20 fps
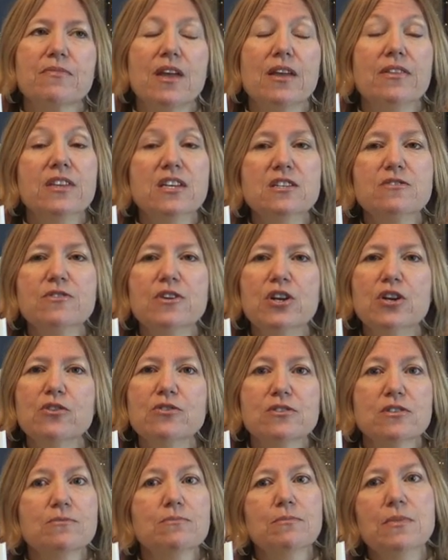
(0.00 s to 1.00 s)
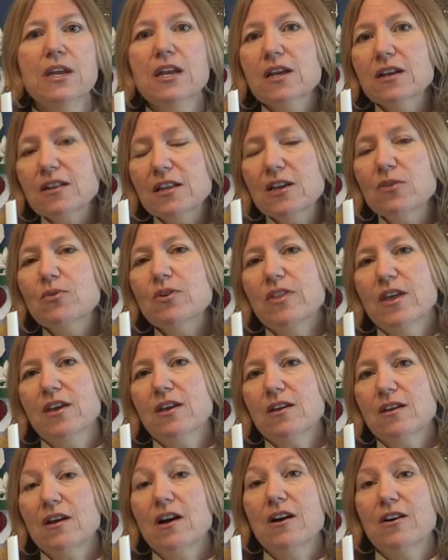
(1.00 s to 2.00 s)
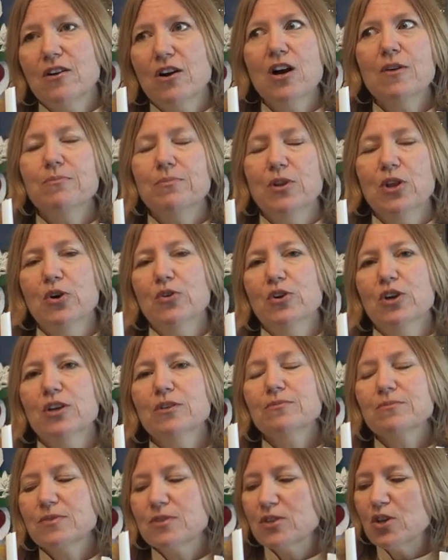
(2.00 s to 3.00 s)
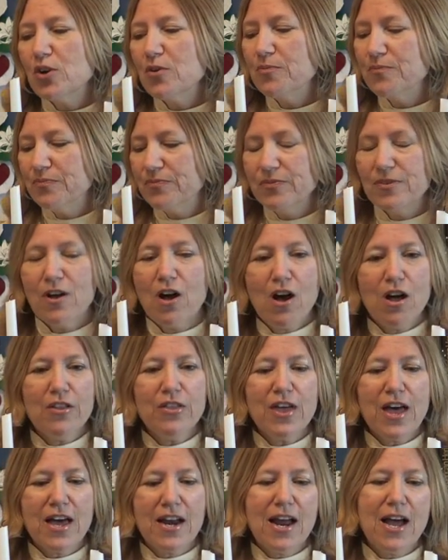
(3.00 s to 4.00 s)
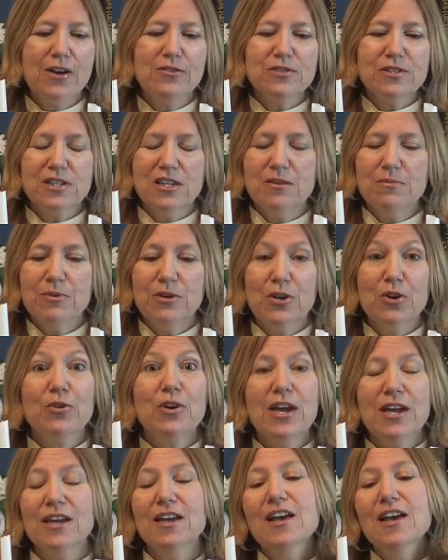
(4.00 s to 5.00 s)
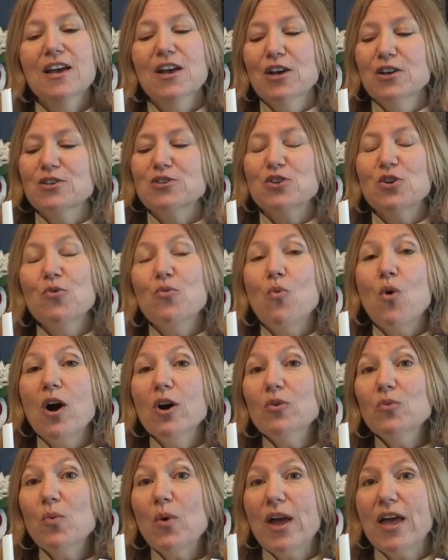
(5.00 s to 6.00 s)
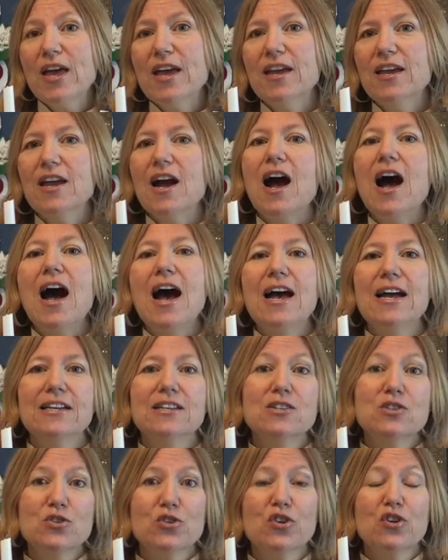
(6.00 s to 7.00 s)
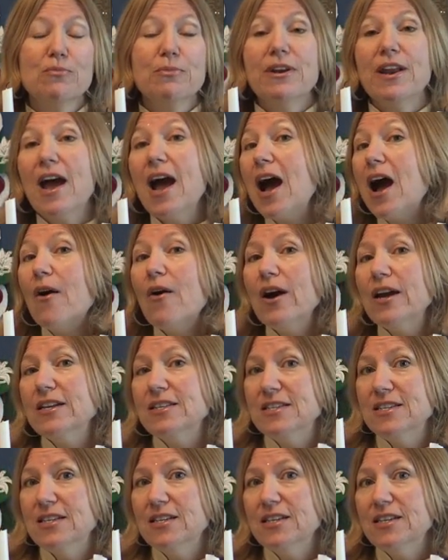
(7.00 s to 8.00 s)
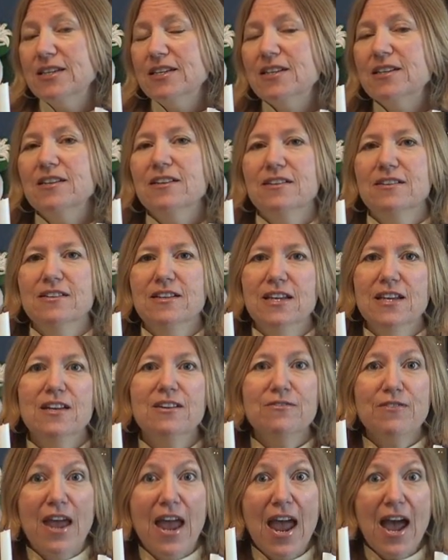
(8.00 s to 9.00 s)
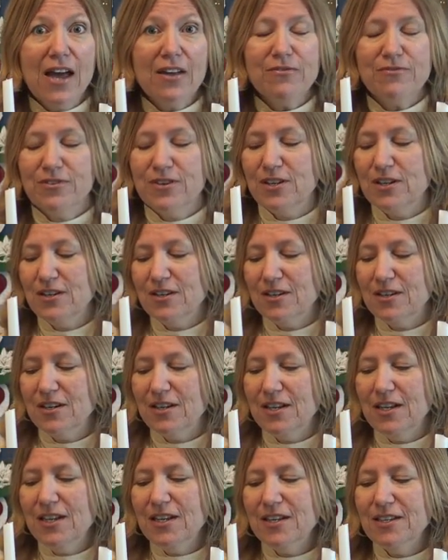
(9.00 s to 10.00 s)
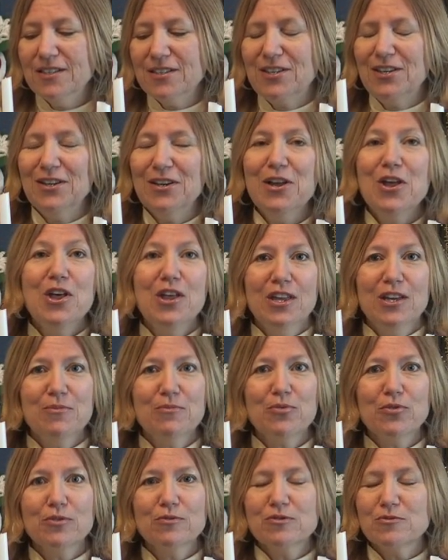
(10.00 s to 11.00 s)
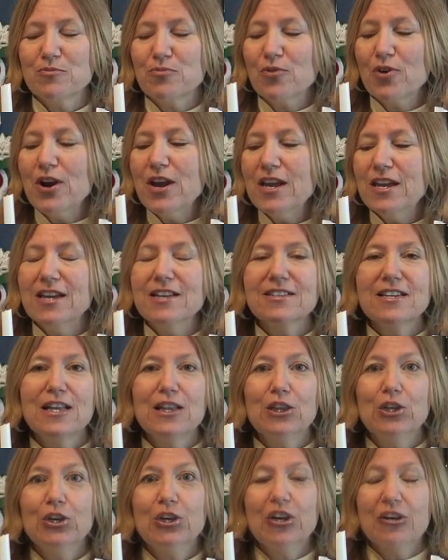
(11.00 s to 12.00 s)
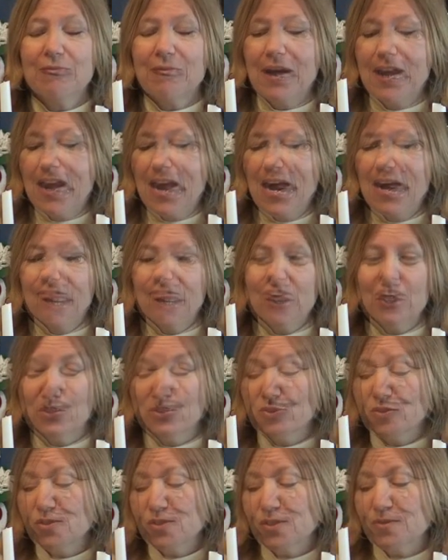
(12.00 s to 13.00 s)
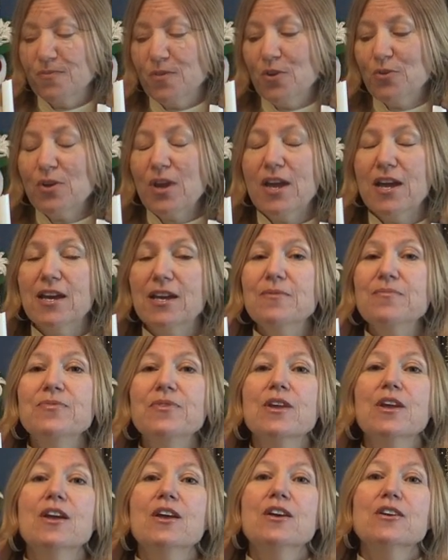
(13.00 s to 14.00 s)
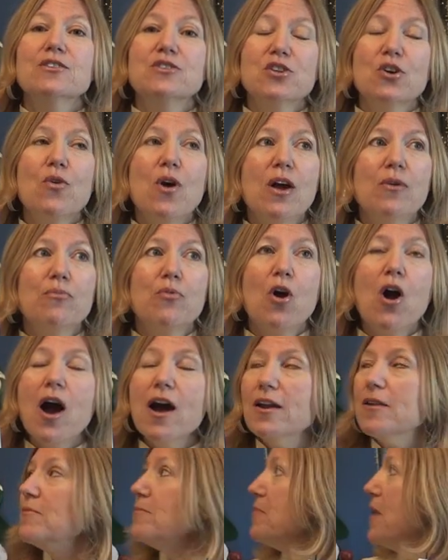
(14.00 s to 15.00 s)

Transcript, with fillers: these videos immediately when they are uploaded. So all that housekeeping. Okay, so one way I determine how I did in Advent is, in terms of praying, is I look at my Advent candles, okay? So I brought